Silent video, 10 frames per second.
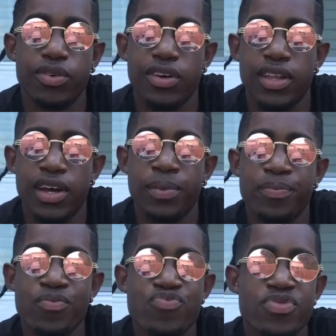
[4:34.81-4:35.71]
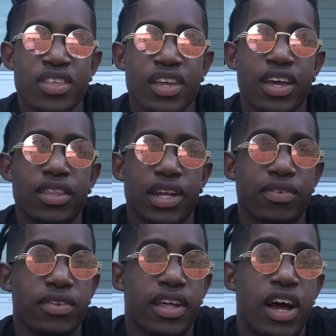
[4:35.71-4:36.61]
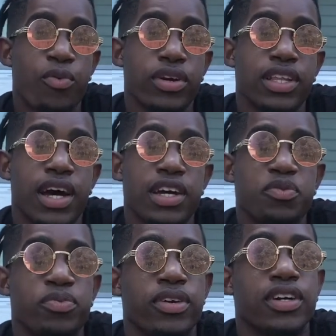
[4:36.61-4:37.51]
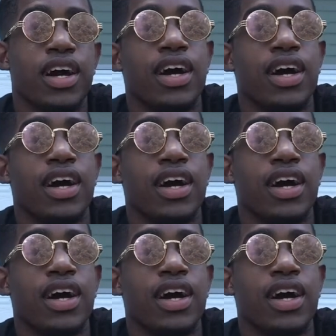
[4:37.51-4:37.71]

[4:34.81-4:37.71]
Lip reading: all that. And then after that, I worked at Iceberg.